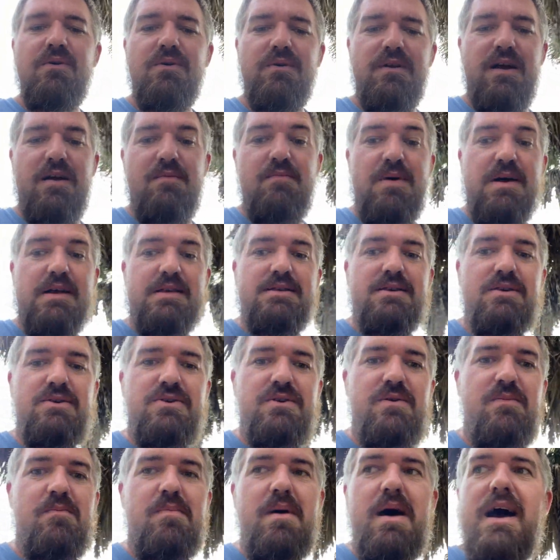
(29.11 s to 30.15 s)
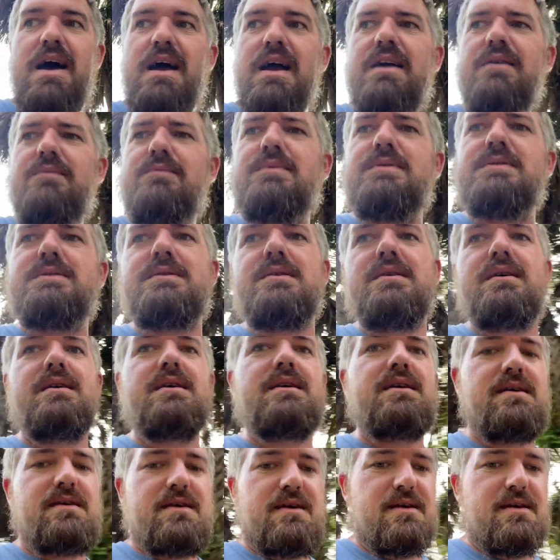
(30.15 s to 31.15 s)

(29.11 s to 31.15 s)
And I messaged them back and was like,